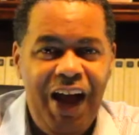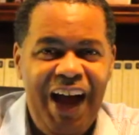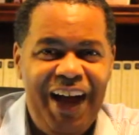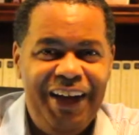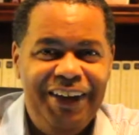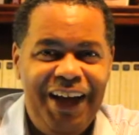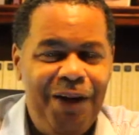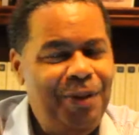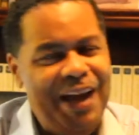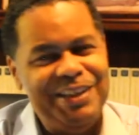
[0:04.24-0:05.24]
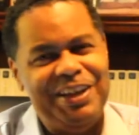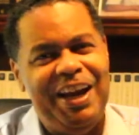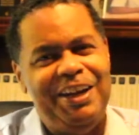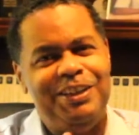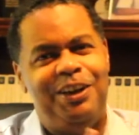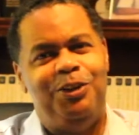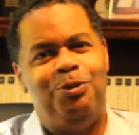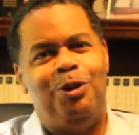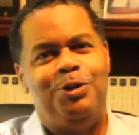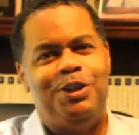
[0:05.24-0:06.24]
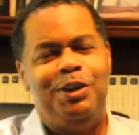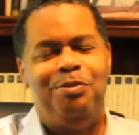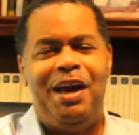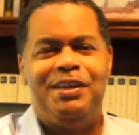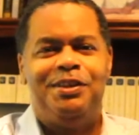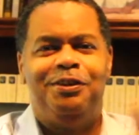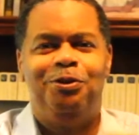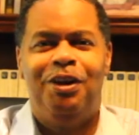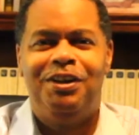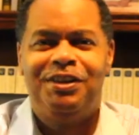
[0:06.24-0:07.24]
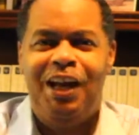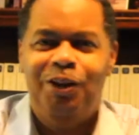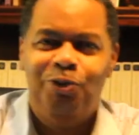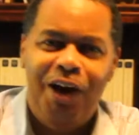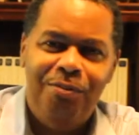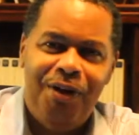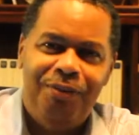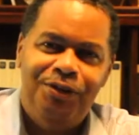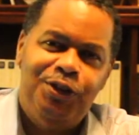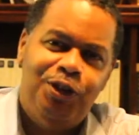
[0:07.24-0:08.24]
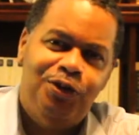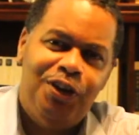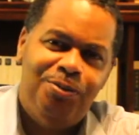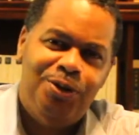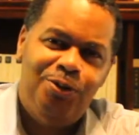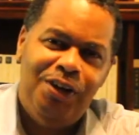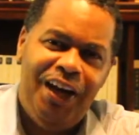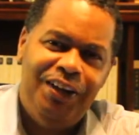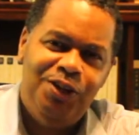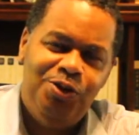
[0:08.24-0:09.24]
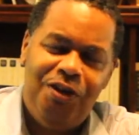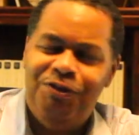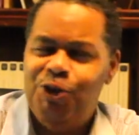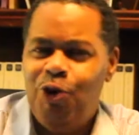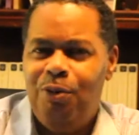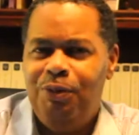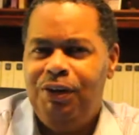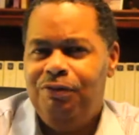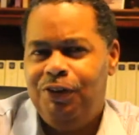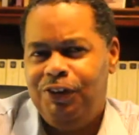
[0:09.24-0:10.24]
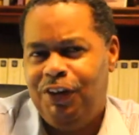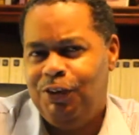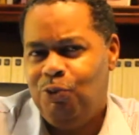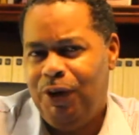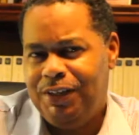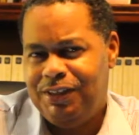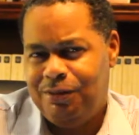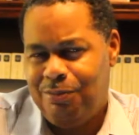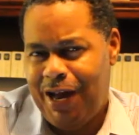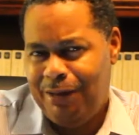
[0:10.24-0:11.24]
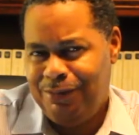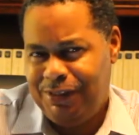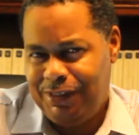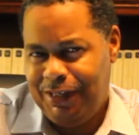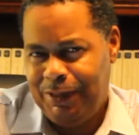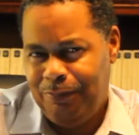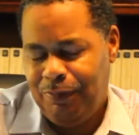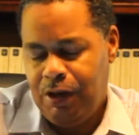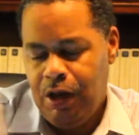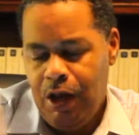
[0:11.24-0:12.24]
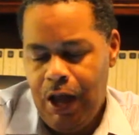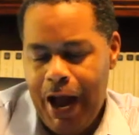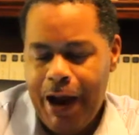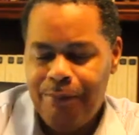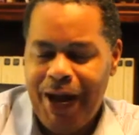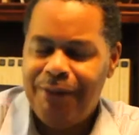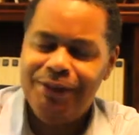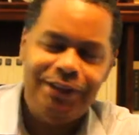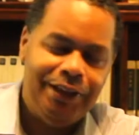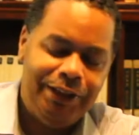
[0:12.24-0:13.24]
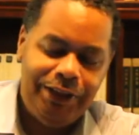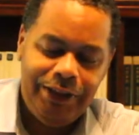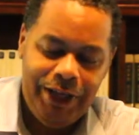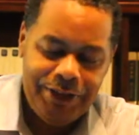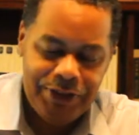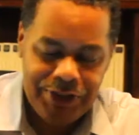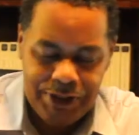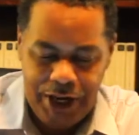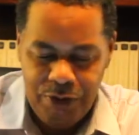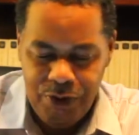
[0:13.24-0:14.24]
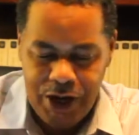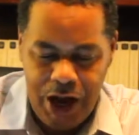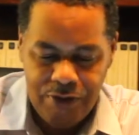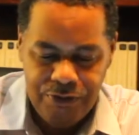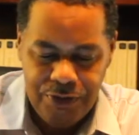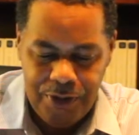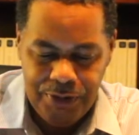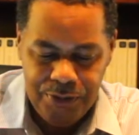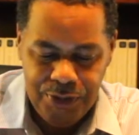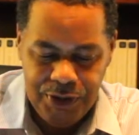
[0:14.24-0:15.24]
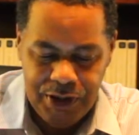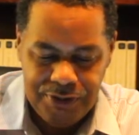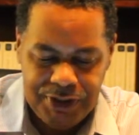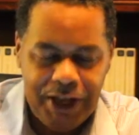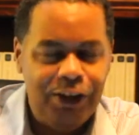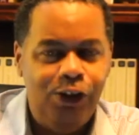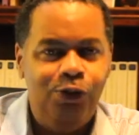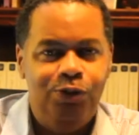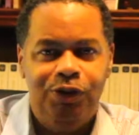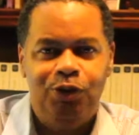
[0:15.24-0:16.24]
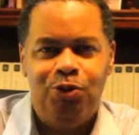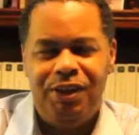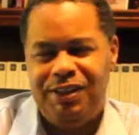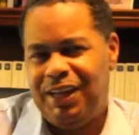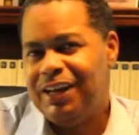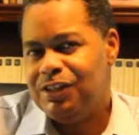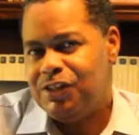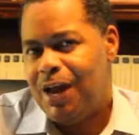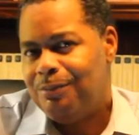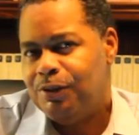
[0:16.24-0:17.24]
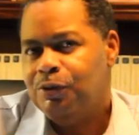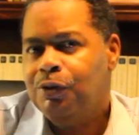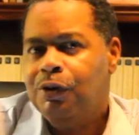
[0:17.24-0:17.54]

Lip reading: Hi, I'm Pastor Anton Rowe, Senior Pastor of the Greater Solid Rock Baptist Church. I'm so glad that you have joined me for another Wednesday Bible study. Our Bible study lesson today will come from the book of St. Luke, the 22nd chapter.